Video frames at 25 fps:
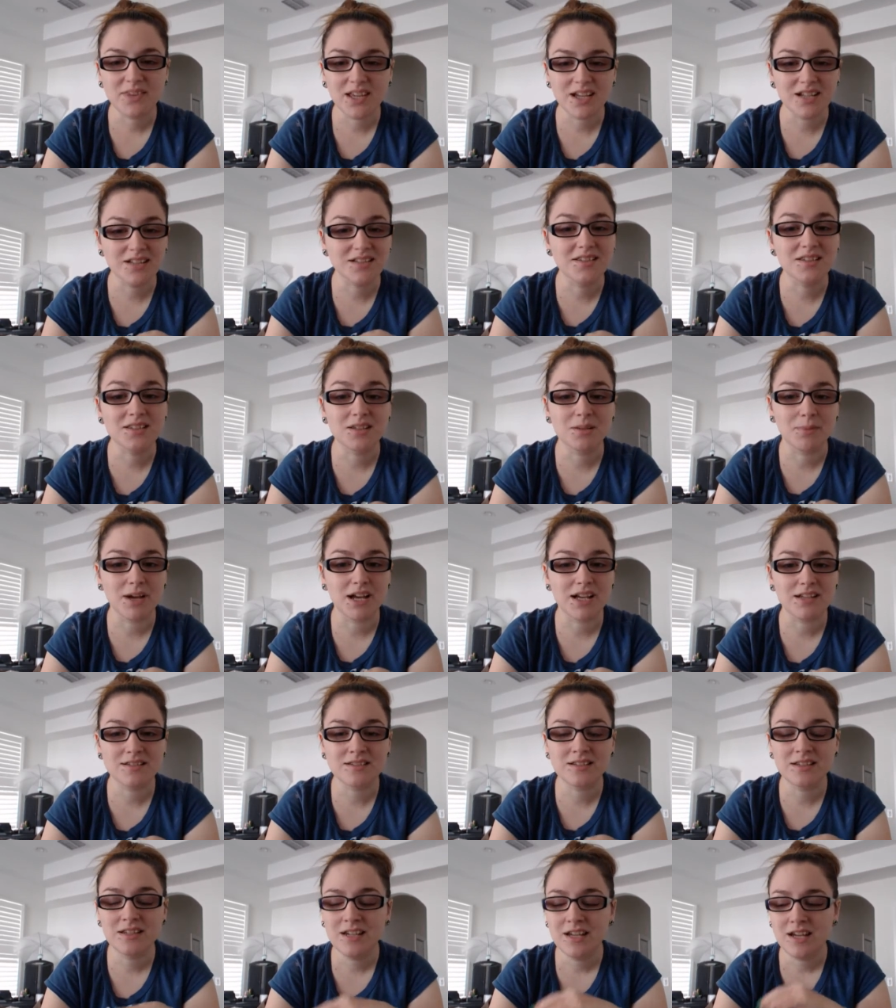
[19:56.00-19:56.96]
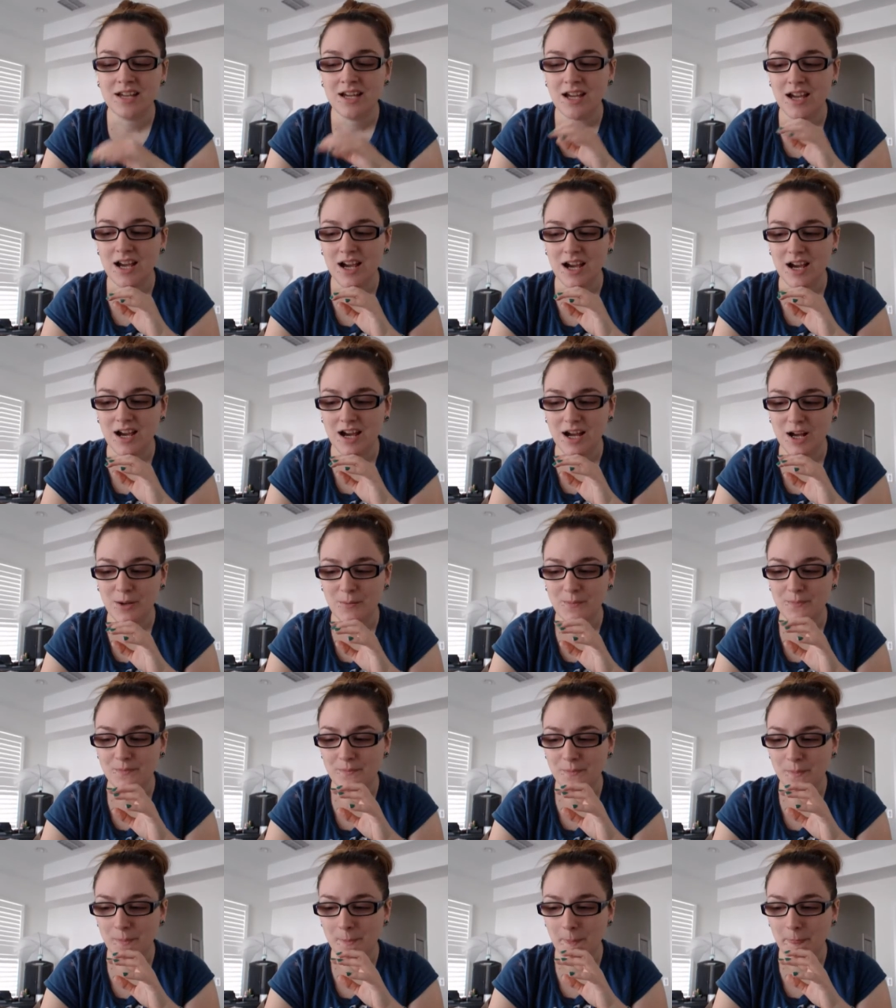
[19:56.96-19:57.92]
it's the best.
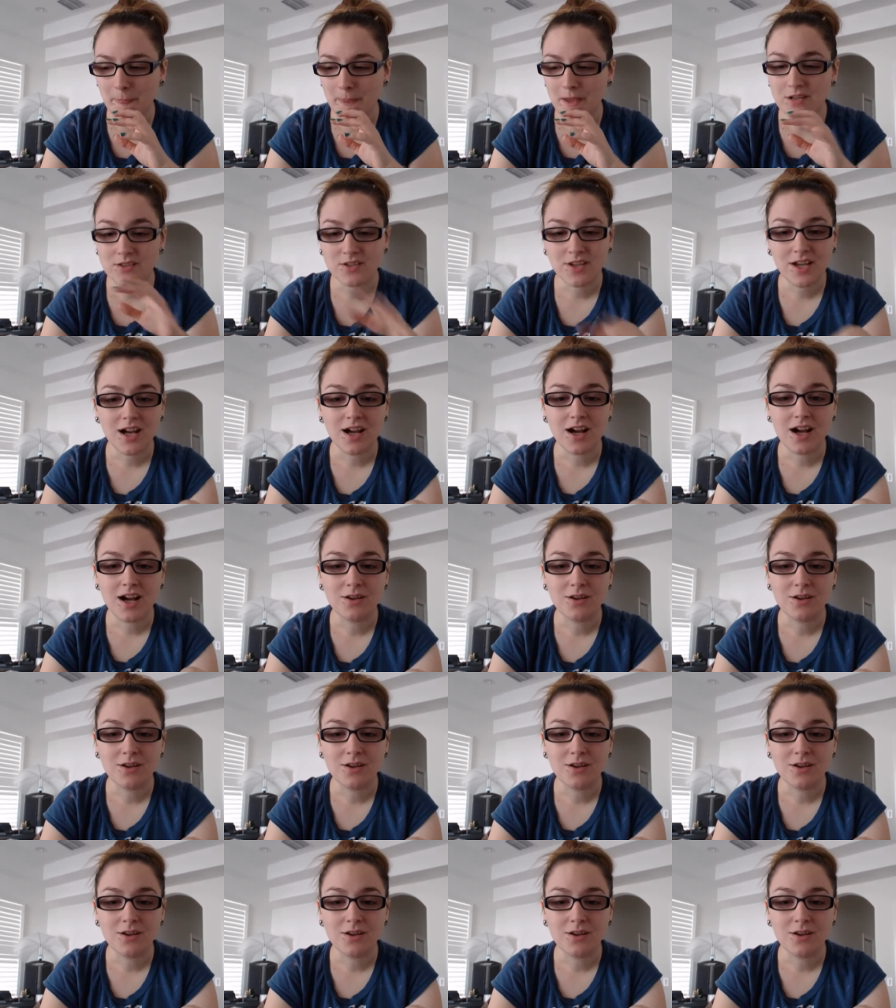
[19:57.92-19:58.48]
So yeah,